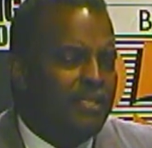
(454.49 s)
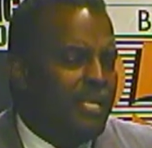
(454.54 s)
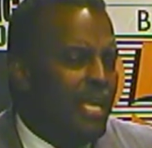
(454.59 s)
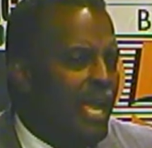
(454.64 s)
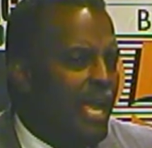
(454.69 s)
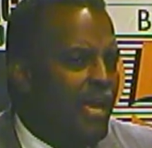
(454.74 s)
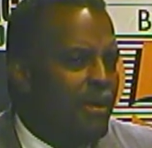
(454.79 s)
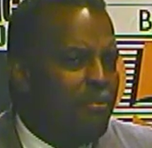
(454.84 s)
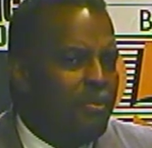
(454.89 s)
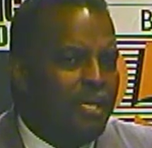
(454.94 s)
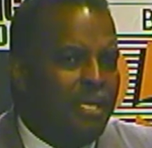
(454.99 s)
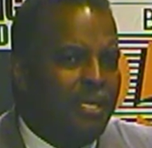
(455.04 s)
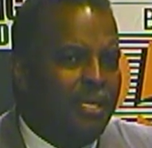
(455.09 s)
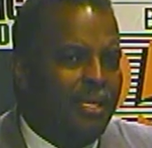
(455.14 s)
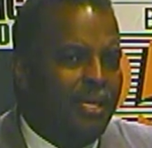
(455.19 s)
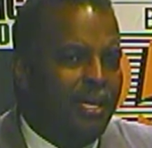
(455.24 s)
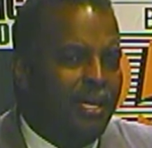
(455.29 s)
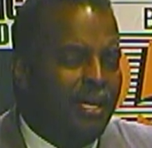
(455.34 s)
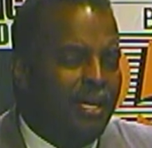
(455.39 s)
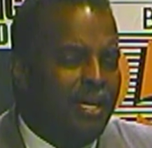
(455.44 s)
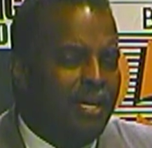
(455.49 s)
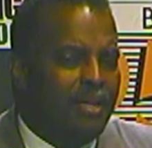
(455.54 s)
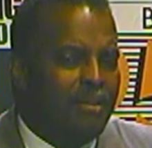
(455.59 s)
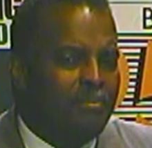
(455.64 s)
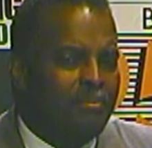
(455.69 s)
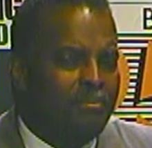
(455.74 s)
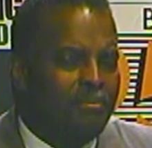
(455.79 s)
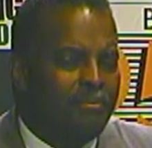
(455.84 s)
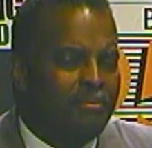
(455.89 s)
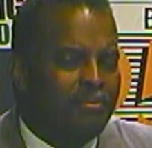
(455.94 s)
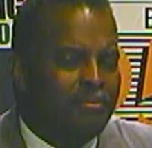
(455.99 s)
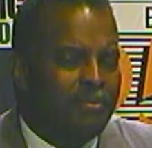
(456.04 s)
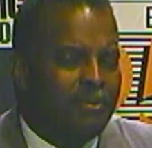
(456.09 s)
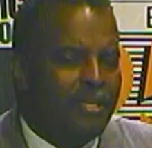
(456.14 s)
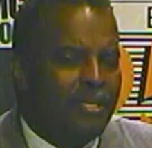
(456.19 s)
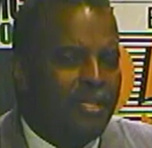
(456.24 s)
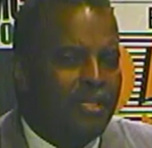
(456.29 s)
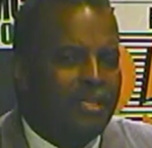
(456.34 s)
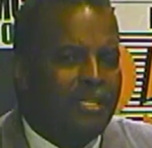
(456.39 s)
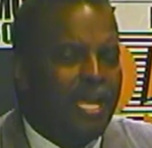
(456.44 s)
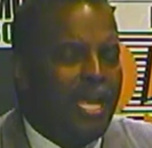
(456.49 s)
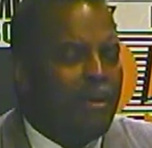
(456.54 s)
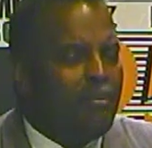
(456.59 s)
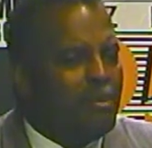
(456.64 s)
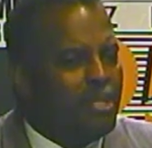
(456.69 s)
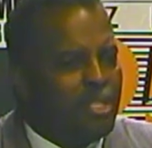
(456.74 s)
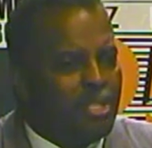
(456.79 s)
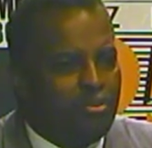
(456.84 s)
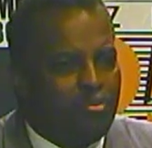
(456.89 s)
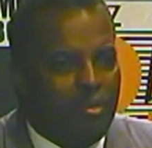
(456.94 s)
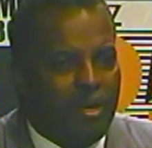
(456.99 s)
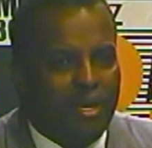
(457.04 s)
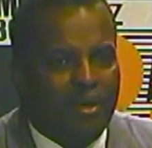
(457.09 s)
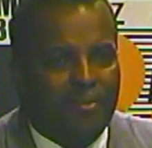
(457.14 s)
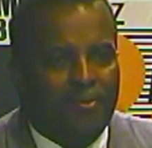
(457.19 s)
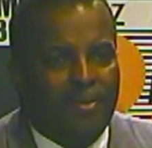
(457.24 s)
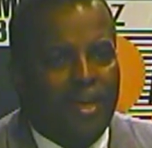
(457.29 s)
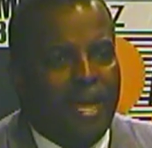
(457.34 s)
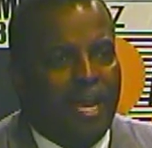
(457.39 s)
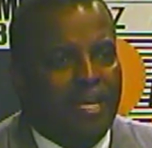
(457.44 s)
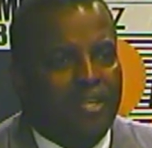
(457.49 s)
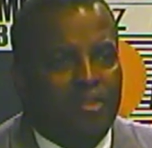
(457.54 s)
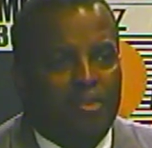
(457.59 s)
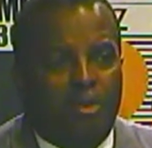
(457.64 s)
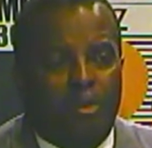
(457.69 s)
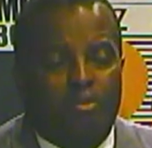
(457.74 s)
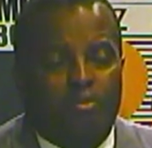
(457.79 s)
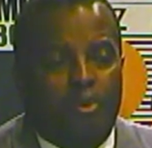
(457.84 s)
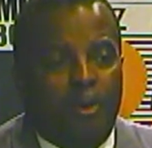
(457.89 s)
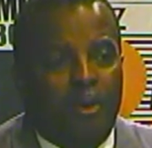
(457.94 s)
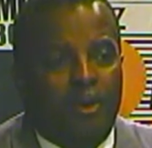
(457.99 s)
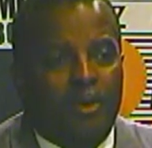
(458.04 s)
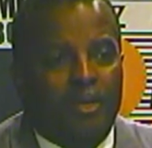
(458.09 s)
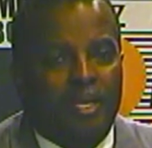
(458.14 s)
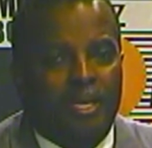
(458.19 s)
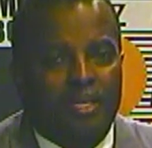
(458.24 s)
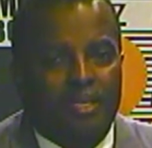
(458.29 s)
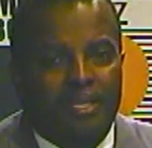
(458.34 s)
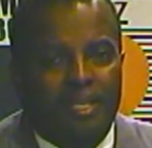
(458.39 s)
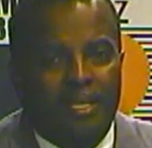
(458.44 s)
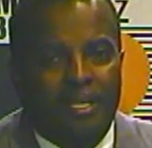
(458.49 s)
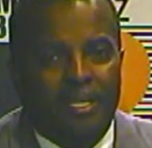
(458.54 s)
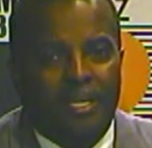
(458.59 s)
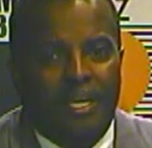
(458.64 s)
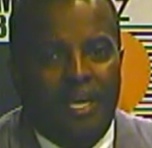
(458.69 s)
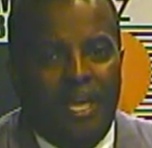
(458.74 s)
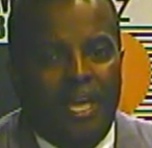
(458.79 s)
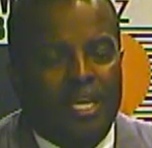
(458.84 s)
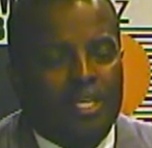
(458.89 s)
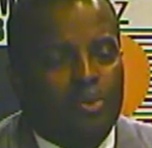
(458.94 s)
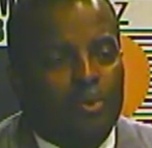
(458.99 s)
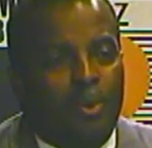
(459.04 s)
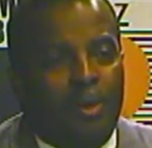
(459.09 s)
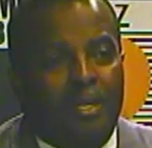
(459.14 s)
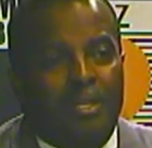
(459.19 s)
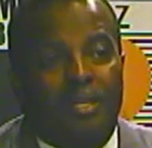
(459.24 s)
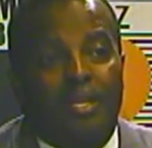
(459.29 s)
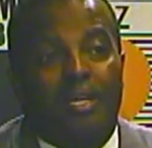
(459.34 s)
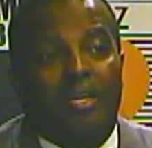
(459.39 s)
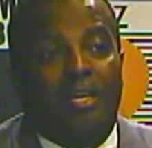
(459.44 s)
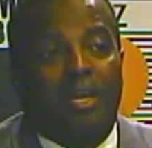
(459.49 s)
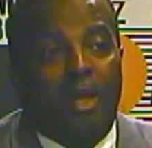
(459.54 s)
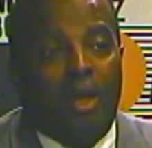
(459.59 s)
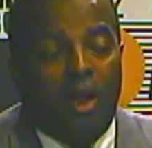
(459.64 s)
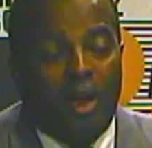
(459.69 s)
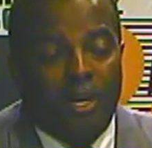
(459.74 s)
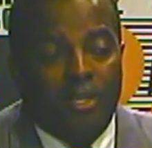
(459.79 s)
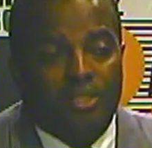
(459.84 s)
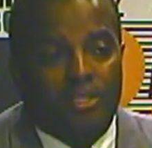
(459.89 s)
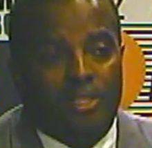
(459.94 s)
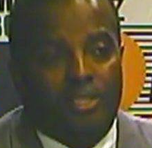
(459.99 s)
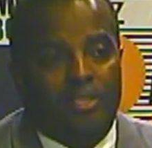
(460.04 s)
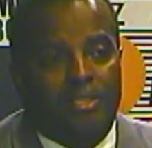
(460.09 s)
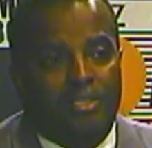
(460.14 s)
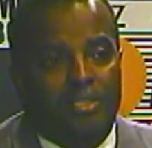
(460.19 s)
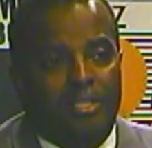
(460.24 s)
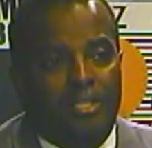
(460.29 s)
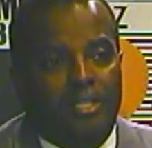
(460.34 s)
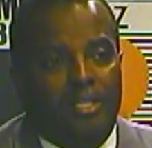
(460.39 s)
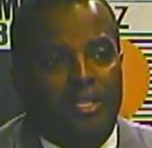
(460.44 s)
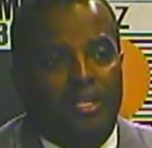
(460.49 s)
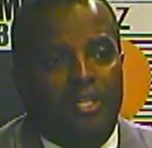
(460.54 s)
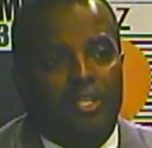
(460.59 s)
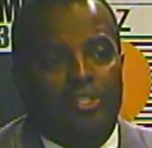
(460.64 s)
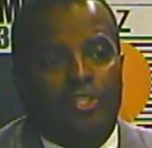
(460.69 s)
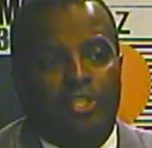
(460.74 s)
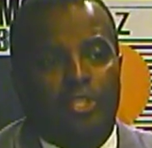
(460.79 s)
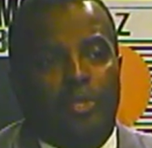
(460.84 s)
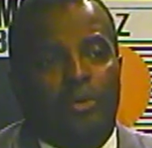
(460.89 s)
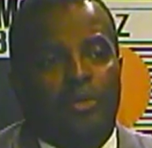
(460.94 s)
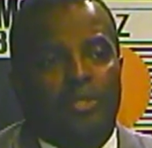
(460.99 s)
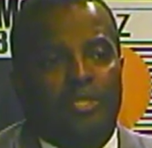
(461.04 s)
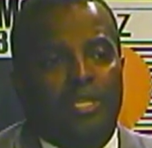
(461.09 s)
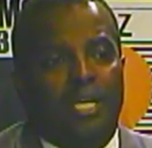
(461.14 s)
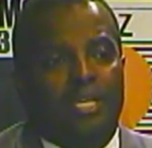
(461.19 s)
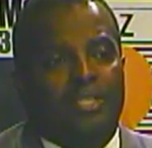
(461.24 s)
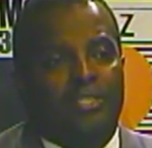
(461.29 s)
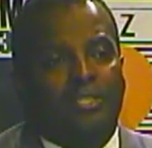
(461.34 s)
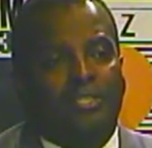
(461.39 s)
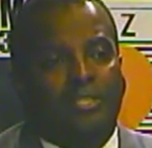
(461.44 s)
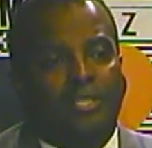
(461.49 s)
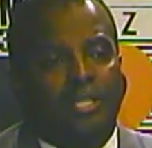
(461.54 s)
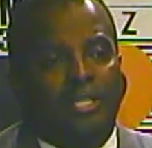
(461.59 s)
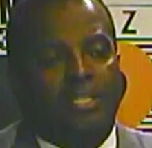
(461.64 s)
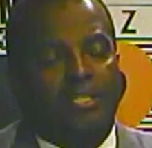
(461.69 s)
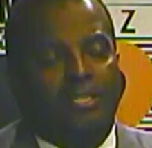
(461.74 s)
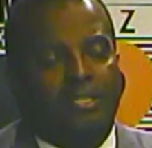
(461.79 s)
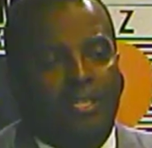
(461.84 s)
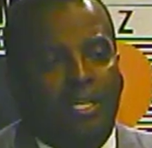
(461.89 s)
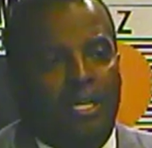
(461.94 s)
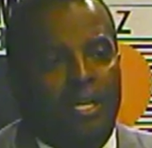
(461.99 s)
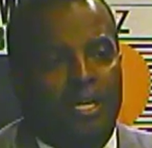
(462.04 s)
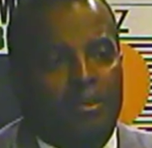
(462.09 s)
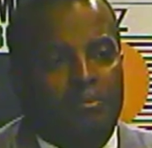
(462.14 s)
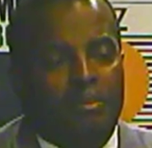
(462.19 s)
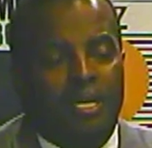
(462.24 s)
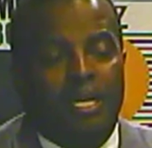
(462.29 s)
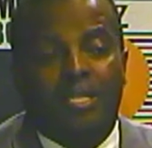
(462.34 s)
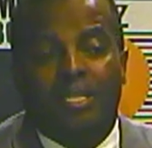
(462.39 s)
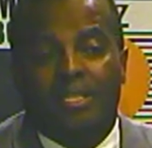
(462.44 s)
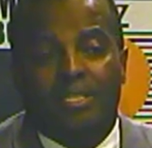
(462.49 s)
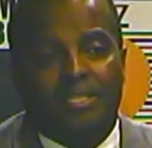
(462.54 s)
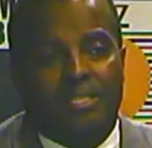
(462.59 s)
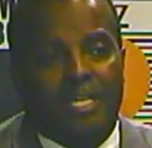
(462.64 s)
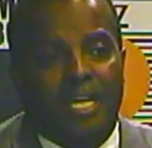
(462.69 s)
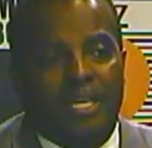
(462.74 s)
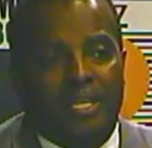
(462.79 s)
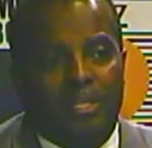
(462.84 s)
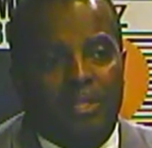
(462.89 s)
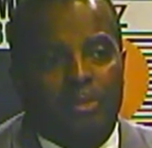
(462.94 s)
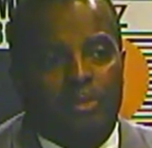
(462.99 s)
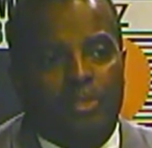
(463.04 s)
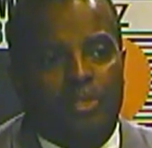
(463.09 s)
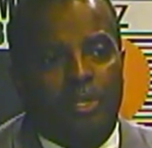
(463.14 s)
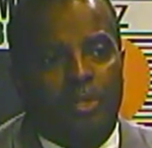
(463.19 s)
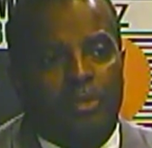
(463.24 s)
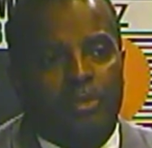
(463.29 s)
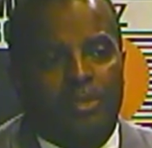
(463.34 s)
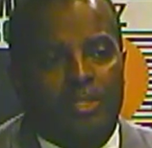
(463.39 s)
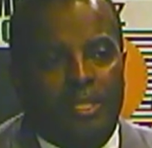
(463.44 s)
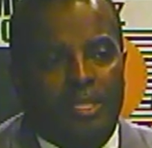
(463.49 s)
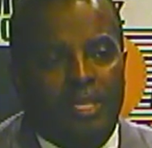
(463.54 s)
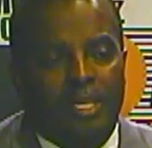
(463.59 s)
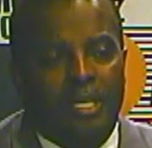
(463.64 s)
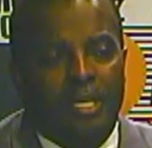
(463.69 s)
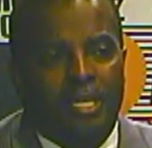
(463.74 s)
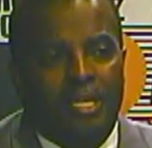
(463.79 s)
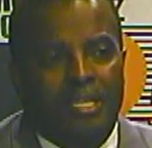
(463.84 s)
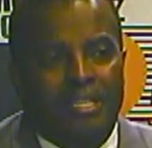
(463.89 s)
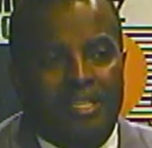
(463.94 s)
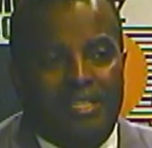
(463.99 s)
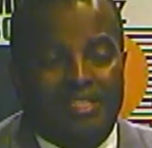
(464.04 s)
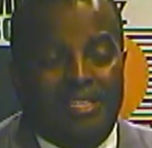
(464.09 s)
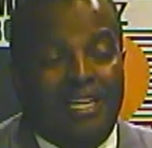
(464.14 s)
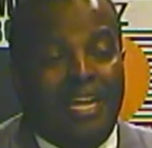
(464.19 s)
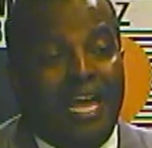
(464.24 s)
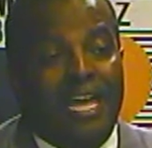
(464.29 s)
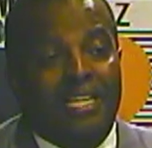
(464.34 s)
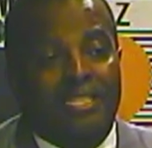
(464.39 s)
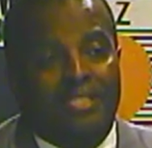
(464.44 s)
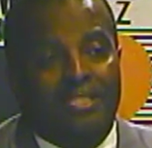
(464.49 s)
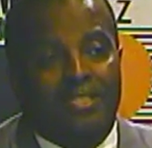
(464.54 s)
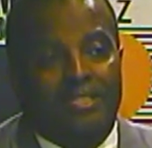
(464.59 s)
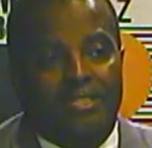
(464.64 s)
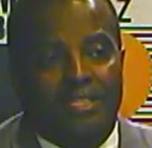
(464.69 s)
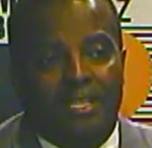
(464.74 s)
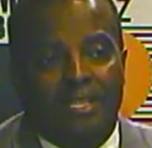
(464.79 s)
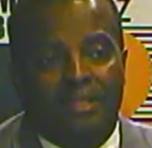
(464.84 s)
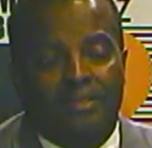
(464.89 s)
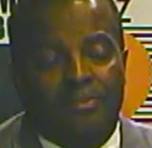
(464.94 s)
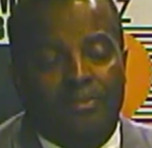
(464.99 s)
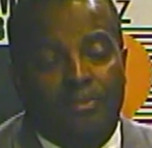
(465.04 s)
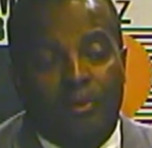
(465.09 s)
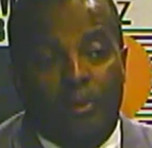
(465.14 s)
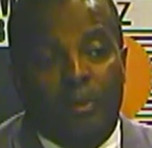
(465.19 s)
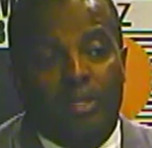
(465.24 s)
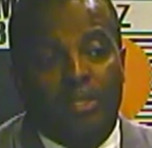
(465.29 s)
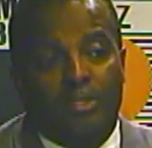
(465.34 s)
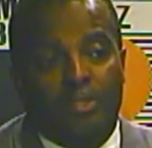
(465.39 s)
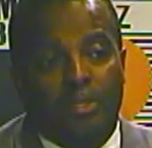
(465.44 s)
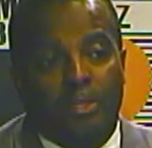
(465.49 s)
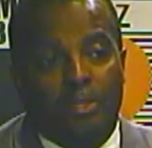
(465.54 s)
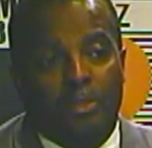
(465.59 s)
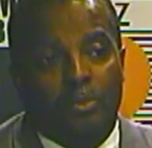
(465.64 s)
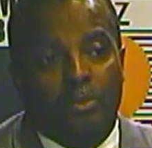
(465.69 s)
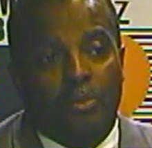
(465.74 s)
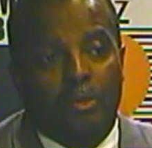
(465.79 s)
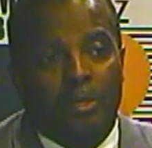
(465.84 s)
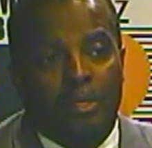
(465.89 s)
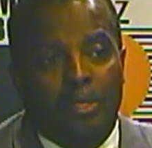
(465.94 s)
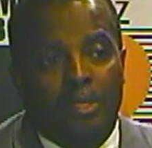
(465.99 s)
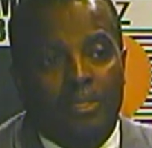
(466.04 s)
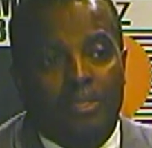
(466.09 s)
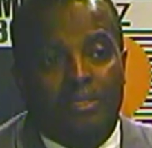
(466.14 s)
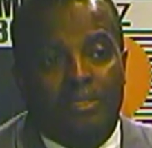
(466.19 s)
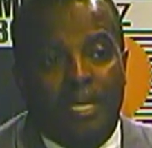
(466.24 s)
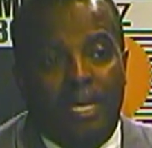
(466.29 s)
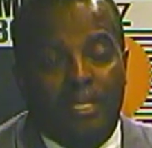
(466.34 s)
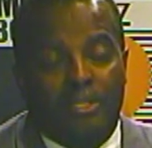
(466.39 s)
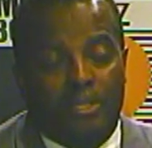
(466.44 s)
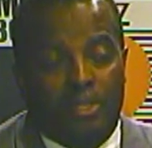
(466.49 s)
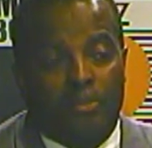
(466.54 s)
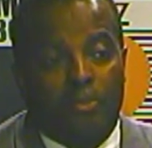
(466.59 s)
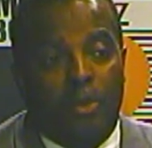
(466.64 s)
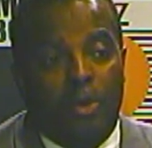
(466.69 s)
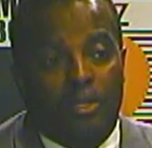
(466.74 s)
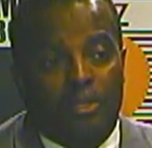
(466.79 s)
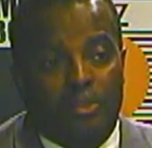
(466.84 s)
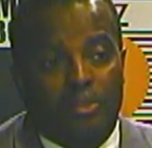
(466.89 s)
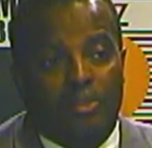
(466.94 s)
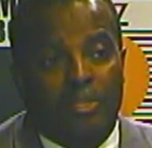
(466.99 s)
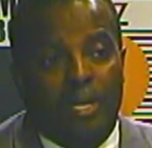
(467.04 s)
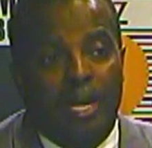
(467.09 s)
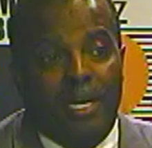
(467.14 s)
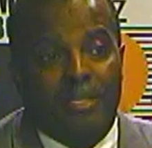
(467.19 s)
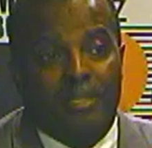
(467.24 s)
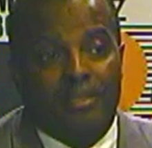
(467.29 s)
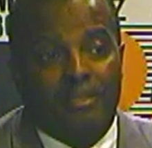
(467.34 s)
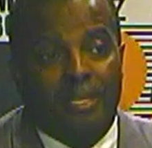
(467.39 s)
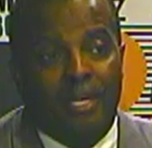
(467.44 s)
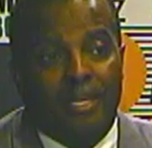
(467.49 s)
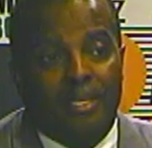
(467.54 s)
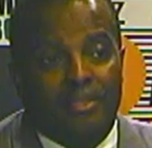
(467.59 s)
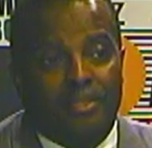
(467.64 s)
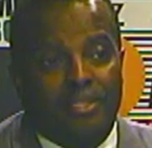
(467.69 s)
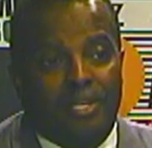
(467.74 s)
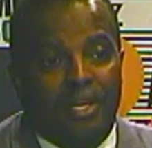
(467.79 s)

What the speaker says: Tammy Smith out of North Bergen has one of the largest insurance agencies in the state of New Jersey that's licensed in 42 states across the United States.